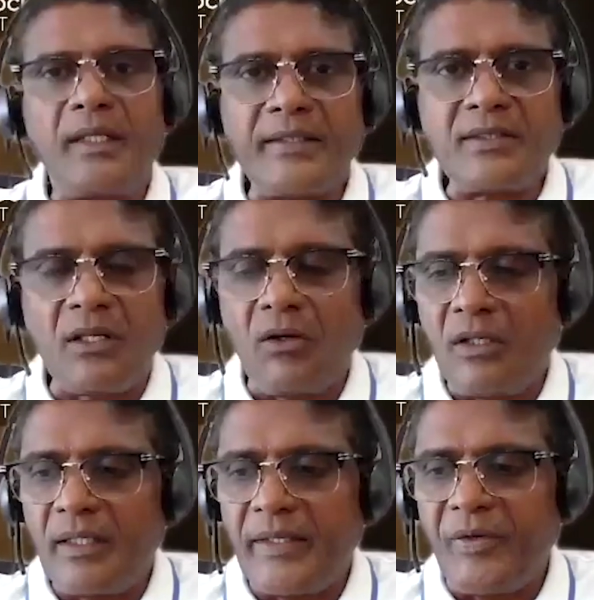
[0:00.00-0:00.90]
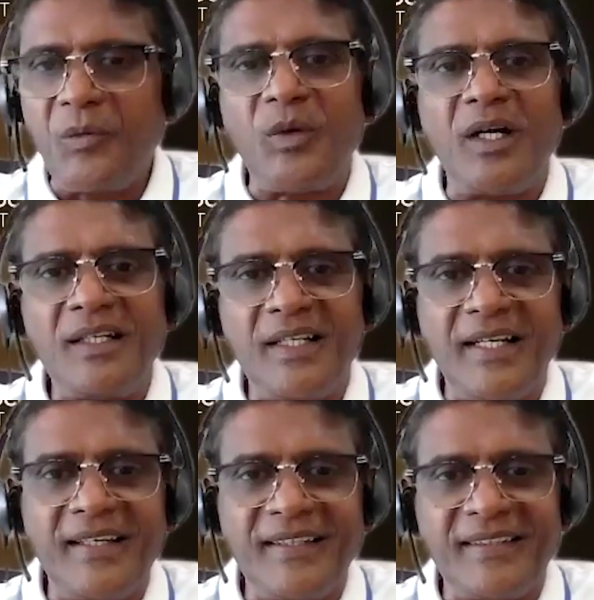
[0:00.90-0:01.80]
thanks a lot, everyone.
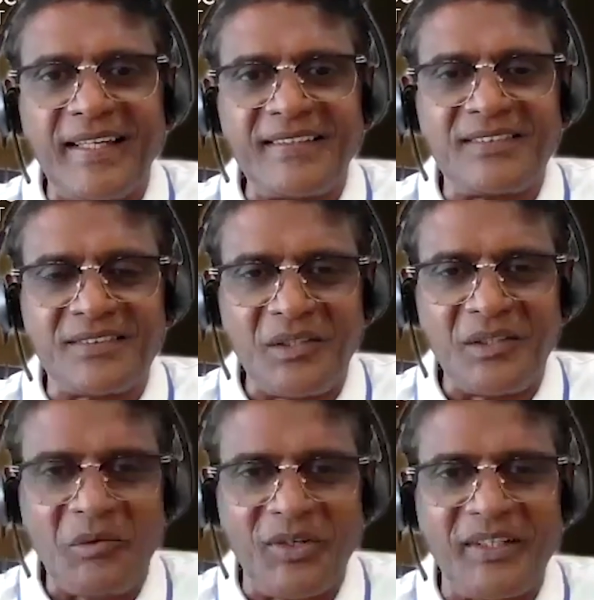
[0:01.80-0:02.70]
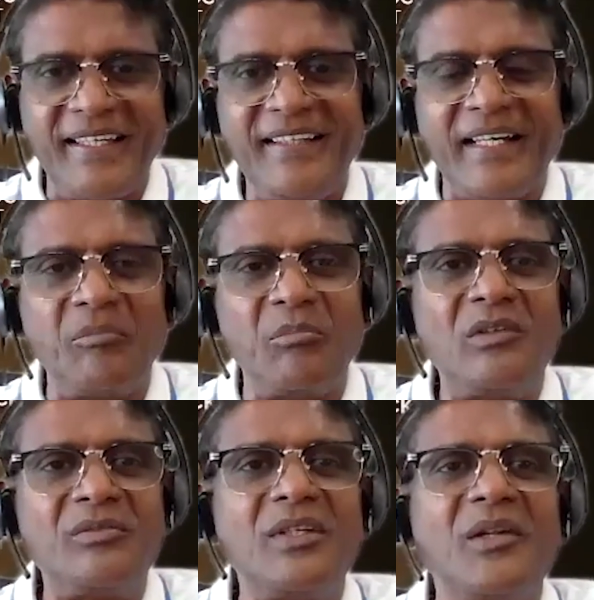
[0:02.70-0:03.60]
And thanks for taking time
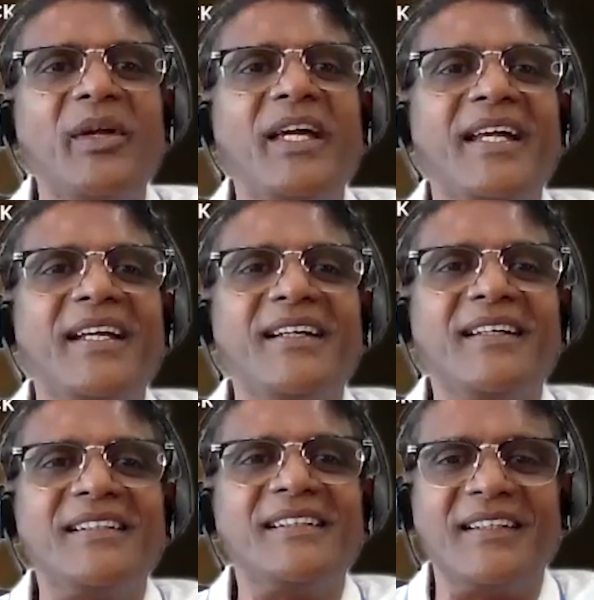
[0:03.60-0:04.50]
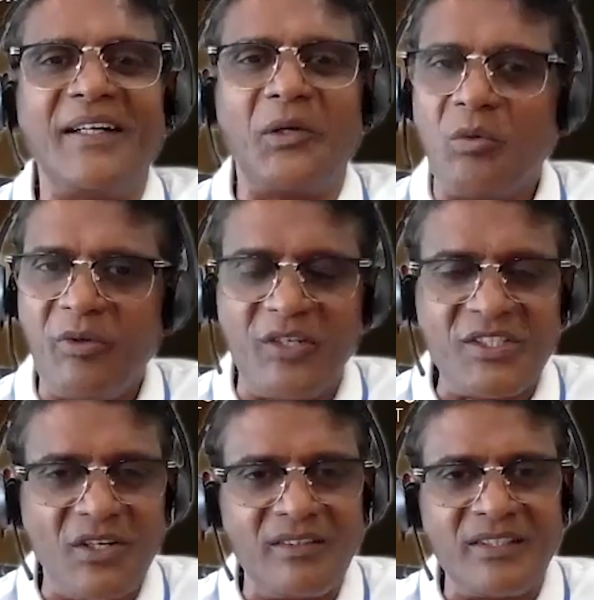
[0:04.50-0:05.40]
off on a weekend. I hope you
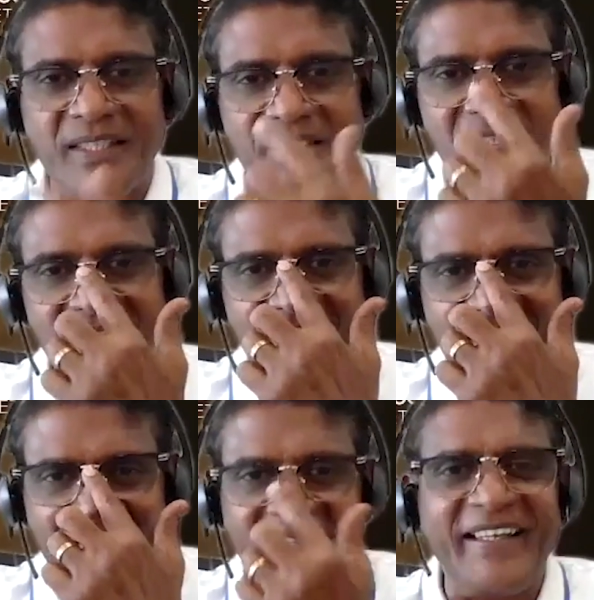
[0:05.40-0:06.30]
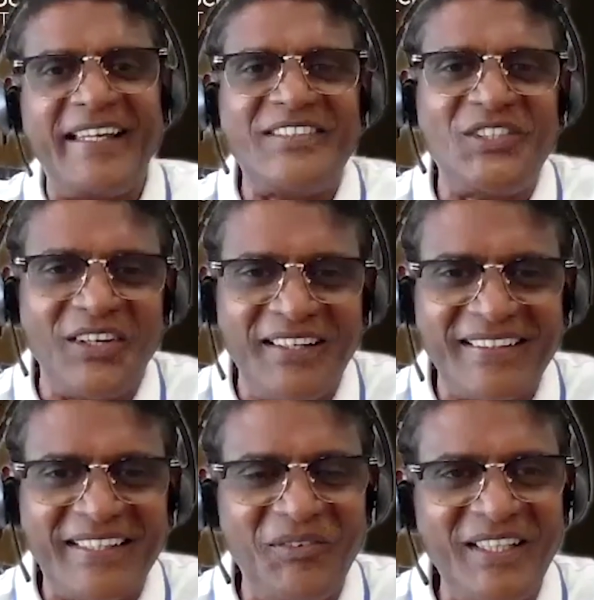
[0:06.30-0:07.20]
enjoyed this session. I really enjoyed
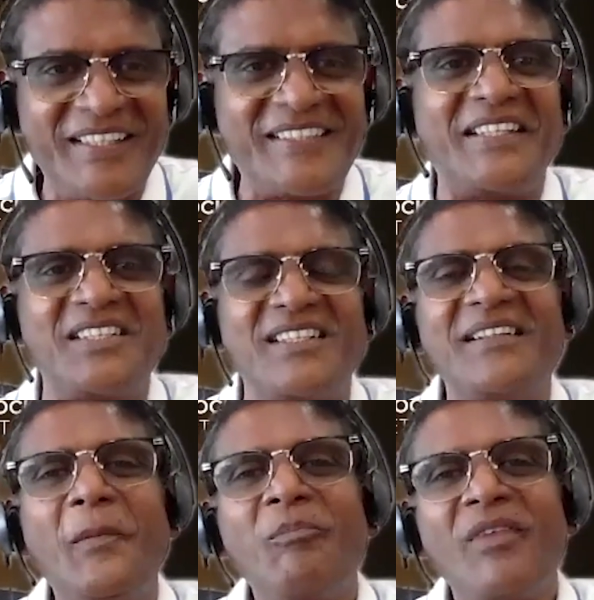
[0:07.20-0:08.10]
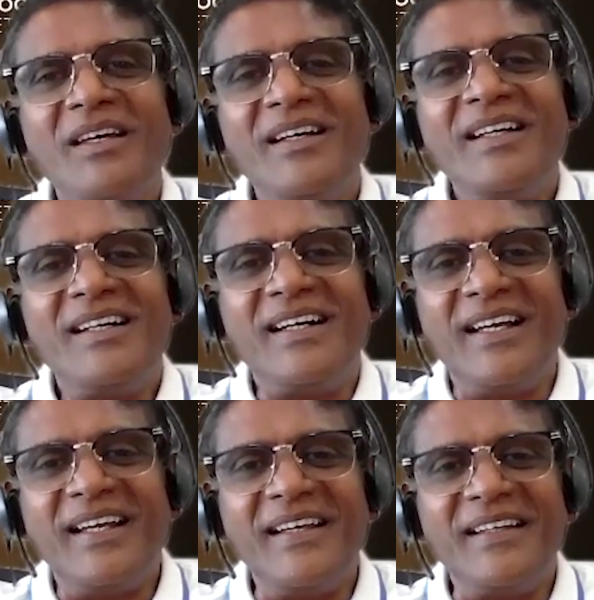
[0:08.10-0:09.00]
giving this session.
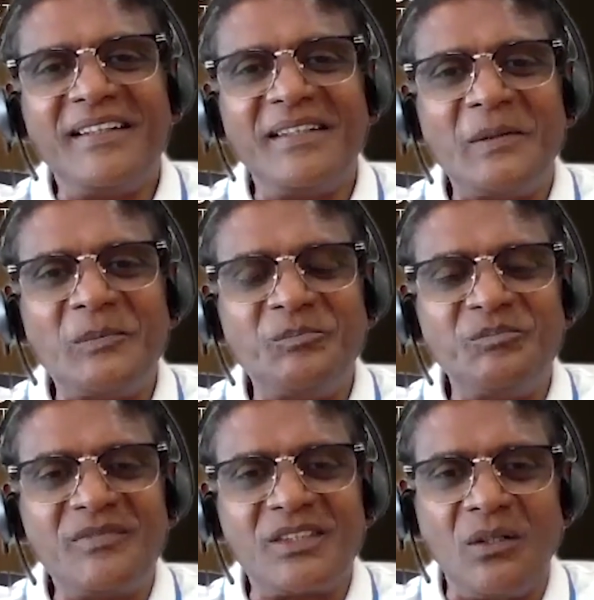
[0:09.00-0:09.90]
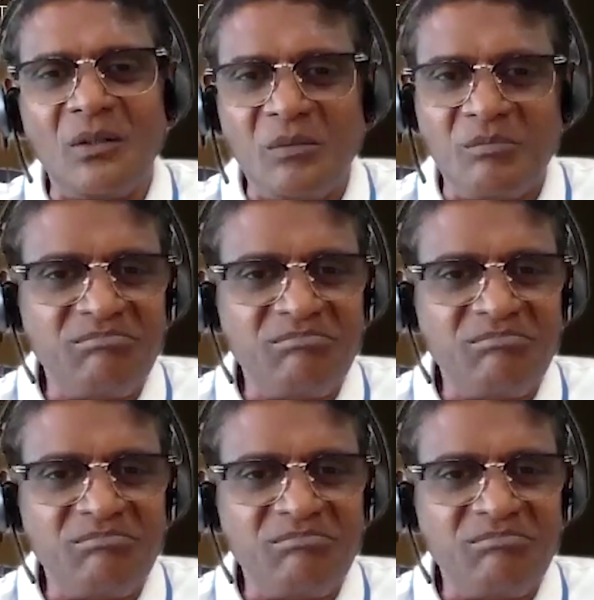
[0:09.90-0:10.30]
And so